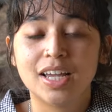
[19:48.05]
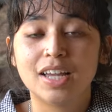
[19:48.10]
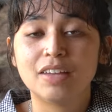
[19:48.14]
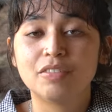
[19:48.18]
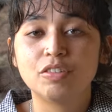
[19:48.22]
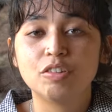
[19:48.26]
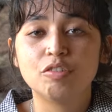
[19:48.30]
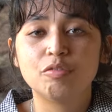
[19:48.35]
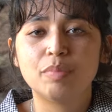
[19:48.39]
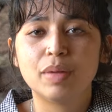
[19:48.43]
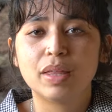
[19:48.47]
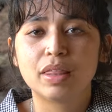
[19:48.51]
If
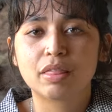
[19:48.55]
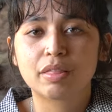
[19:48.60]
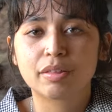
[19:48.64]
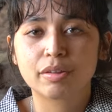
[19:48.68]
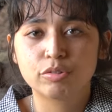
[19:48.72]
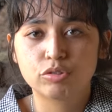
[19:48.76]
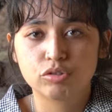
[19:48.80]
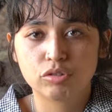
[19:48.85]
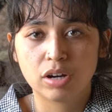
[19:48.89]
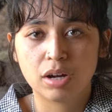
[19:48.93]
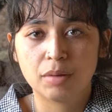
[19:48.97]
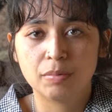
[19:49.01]
you've been through
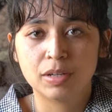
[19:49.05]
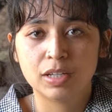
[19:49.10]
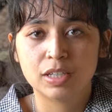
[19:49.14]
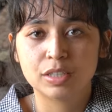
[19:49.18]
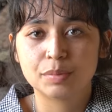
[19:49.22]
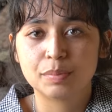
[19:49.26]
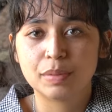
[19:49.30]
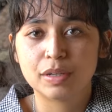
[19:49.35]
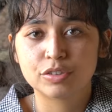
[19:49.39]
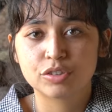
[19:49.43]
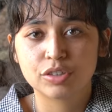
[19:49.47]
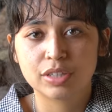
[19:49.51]
trauma,
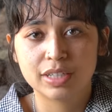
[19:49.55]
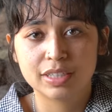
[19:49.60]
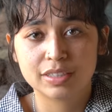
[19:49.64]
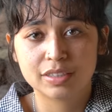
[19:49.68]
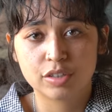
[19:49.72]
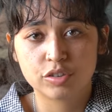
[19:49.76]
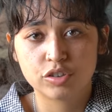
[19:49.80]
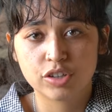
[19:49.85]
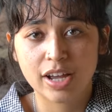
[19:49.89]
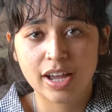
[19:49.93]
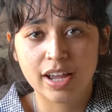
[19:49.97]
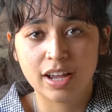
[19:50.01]
especially as
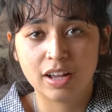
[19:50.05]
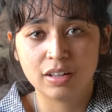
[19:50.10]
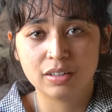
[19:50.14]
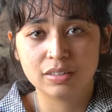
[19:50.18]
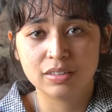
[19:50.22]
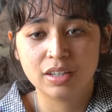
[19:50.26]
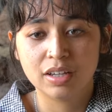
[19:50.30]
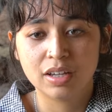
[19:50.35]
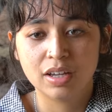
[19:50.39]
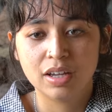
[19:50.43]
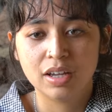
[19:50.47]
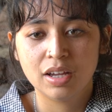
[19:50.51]
a child,